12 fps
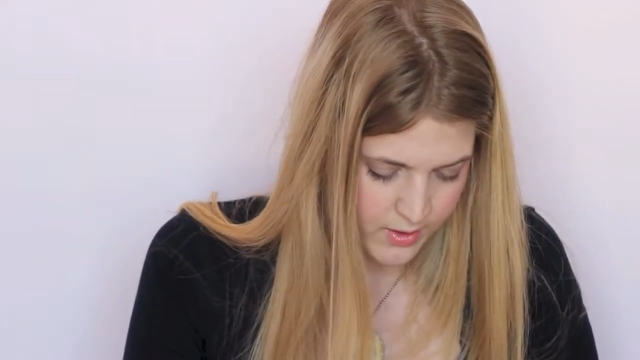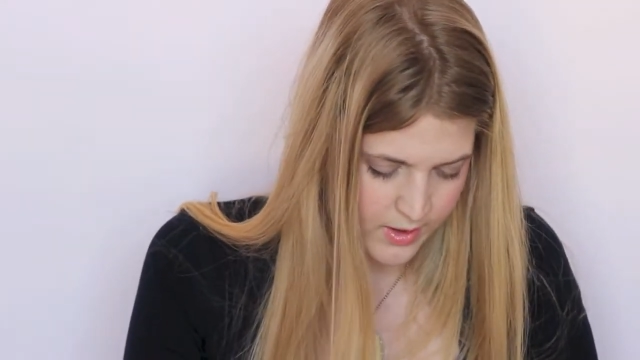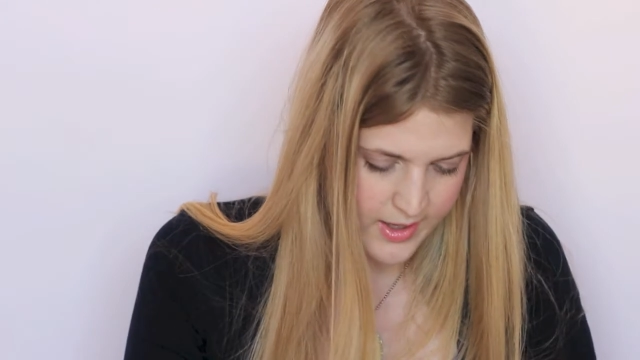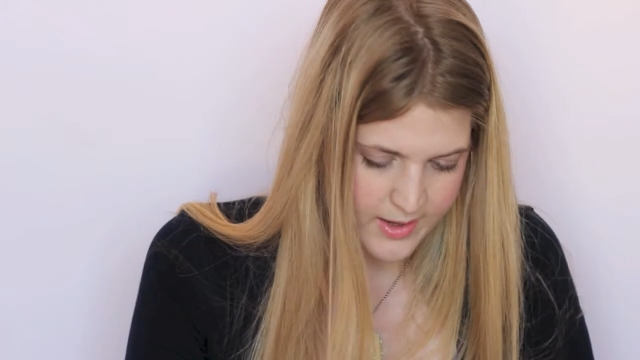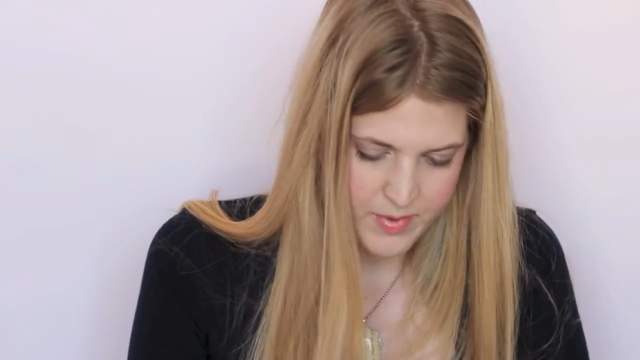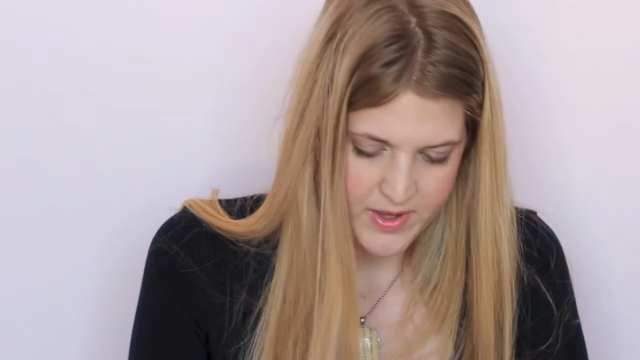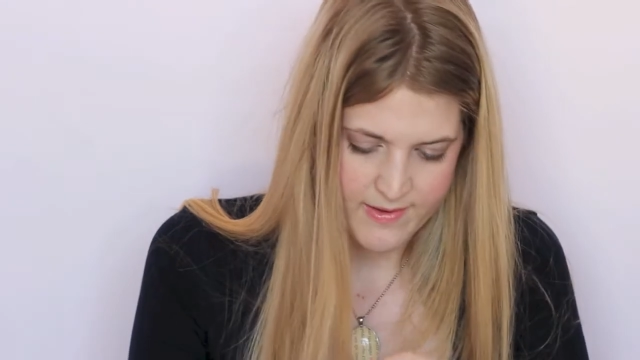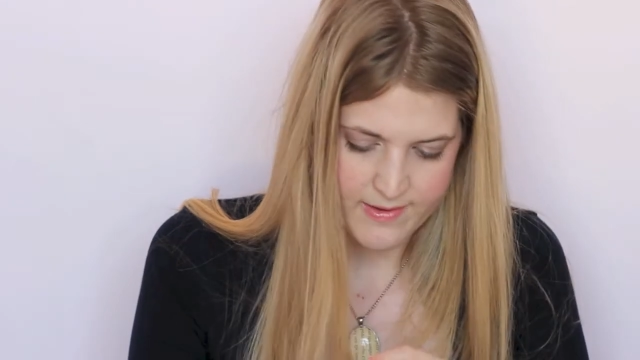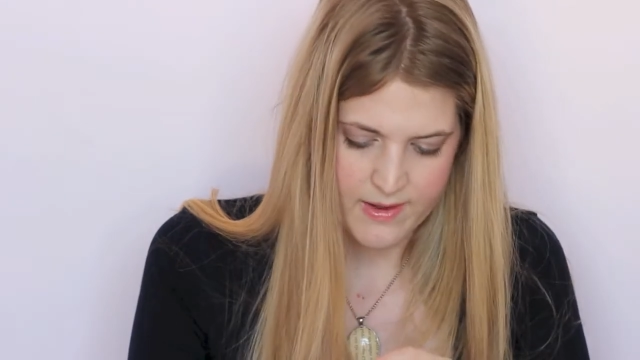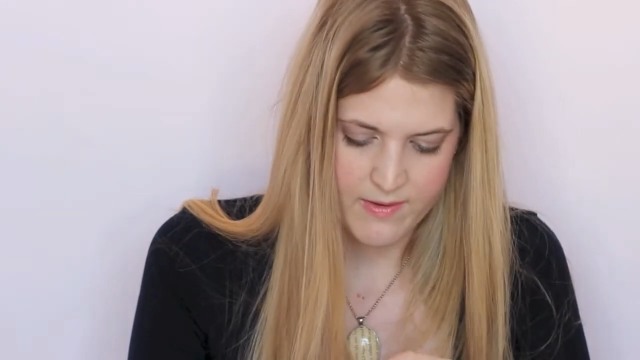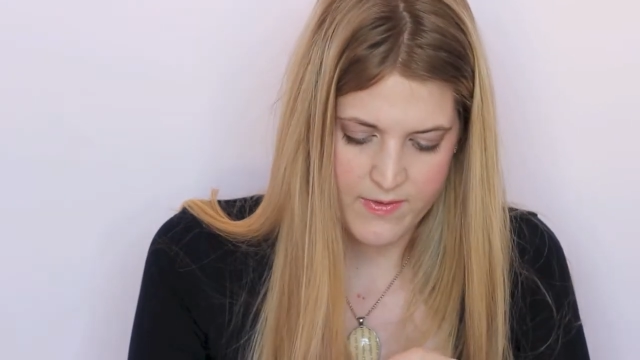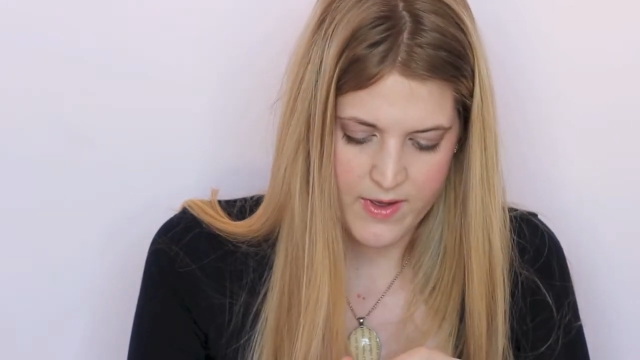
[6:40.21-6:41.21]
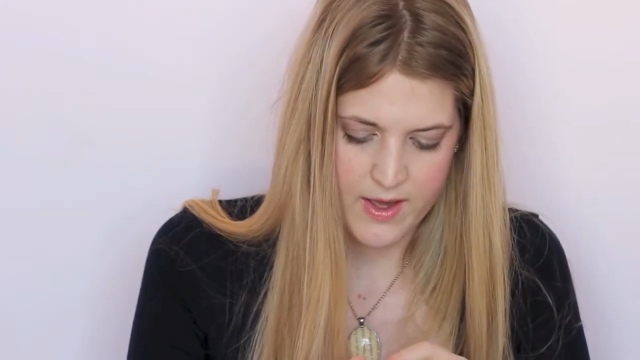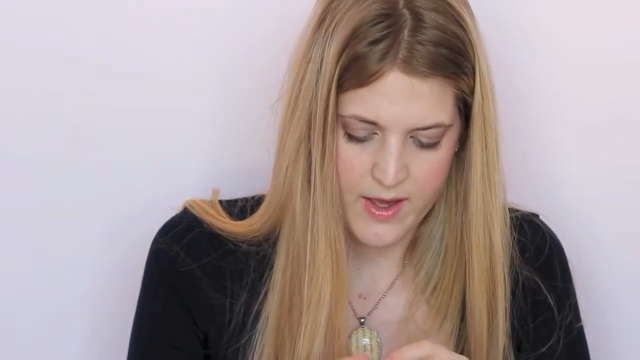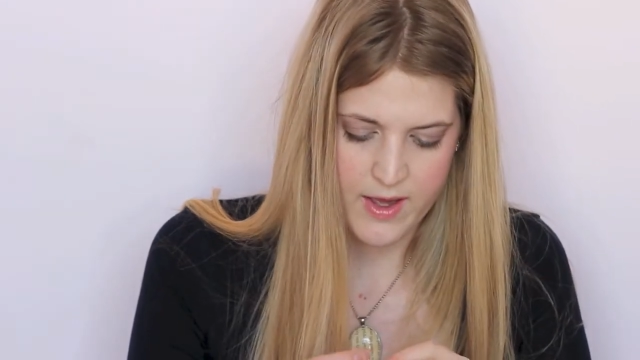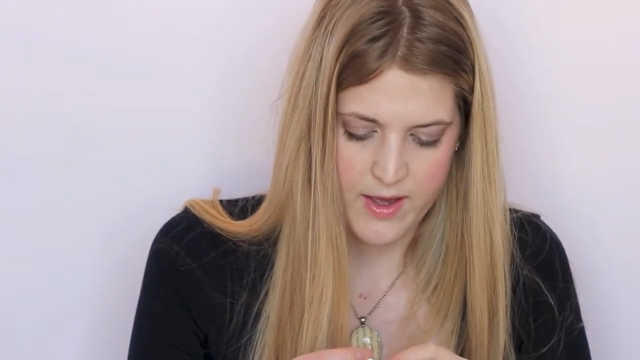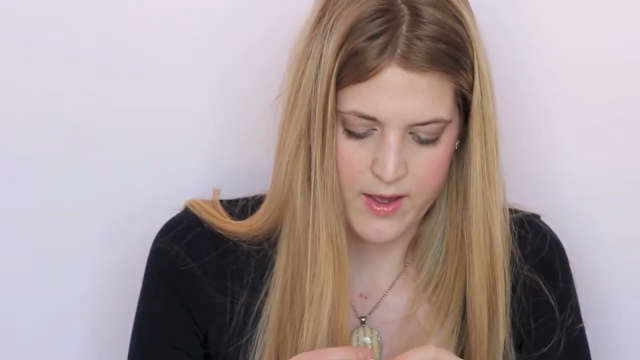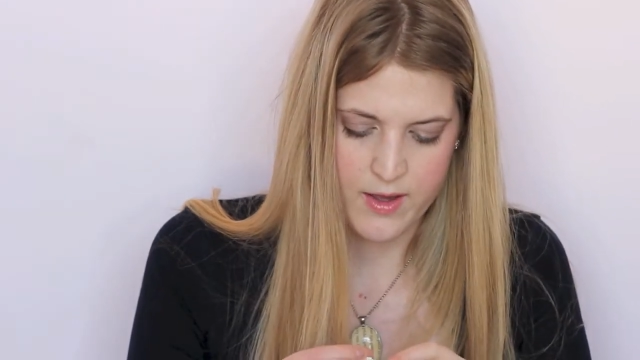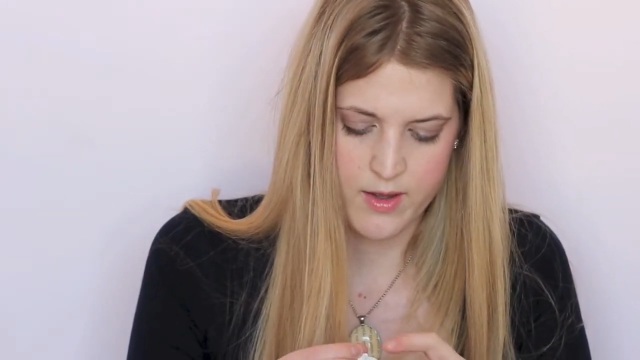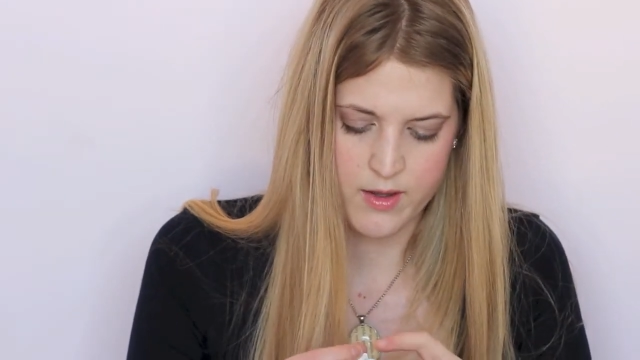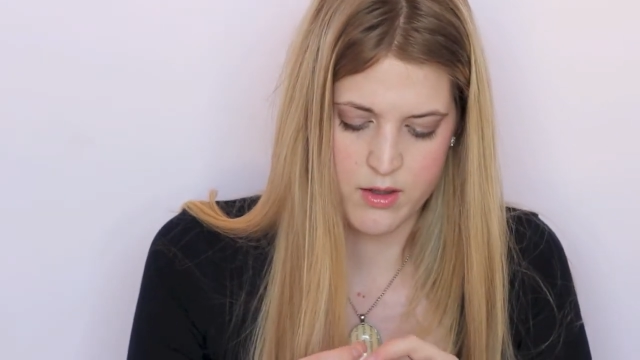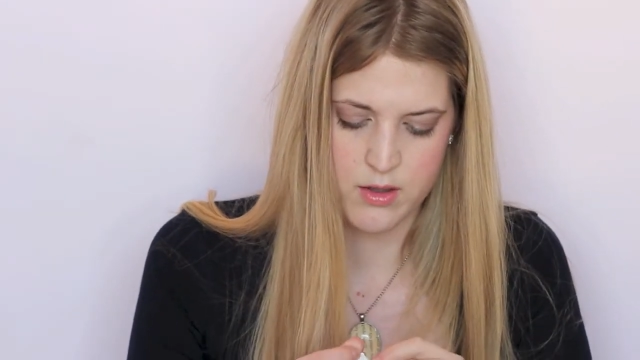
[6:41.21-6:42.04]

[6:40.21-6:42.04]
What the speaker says: a piece of a